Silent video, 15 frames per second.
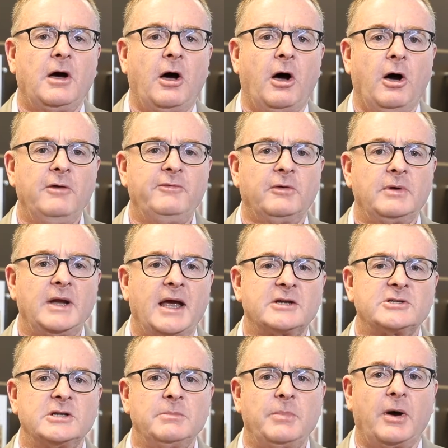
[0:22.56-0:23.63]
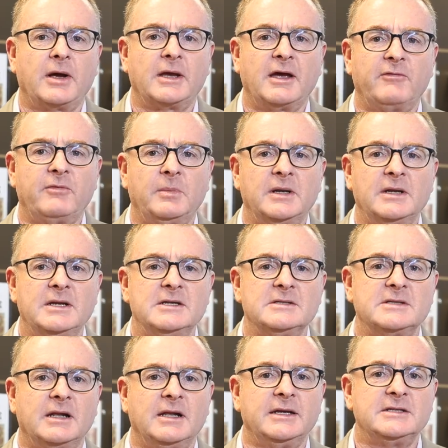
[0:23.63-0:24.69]
Overreaction by government is
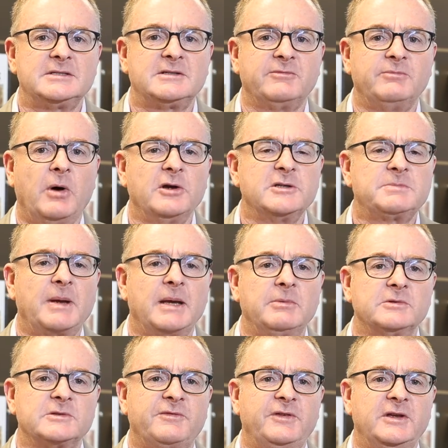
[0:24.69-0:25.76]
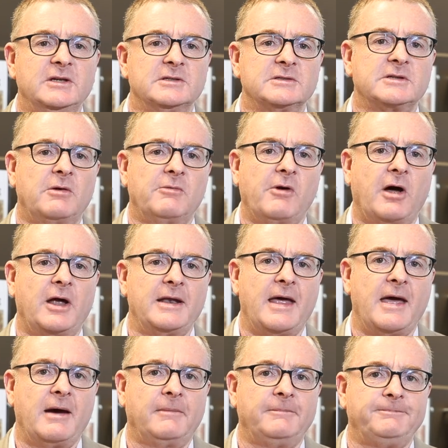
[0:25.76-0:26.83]
the least of most people's fears right
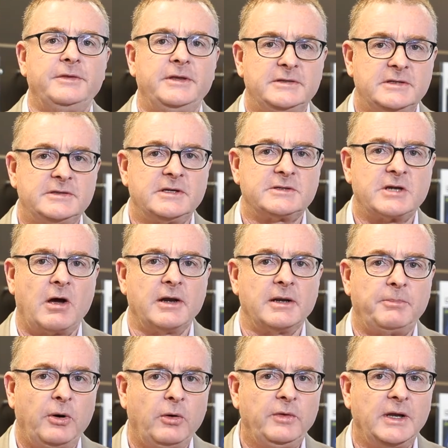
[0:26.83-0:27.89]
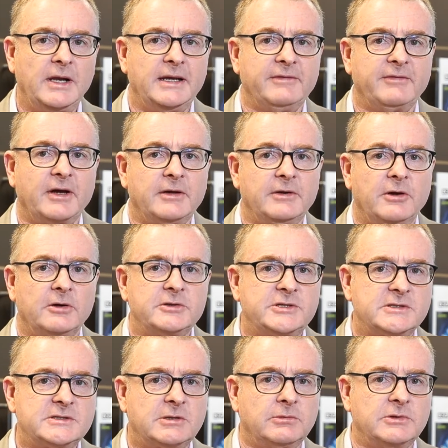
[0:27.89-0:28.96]
now. This is the time to pull the lever, not
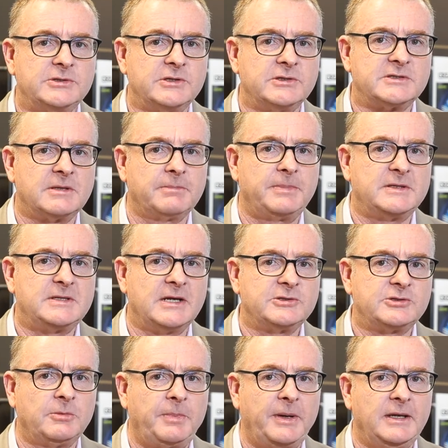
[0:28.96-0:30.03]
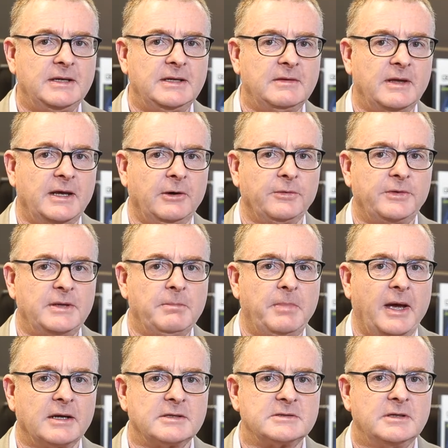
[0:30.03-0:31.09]
just to reduce the potential peak in the health
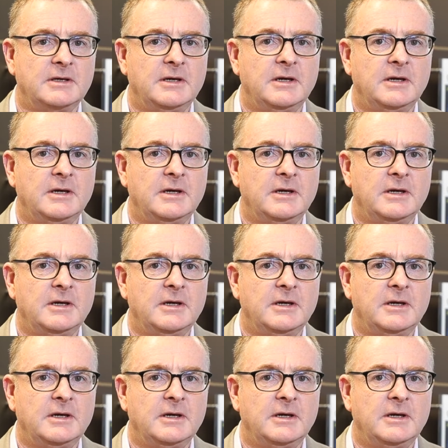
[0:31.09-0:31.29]
impacts,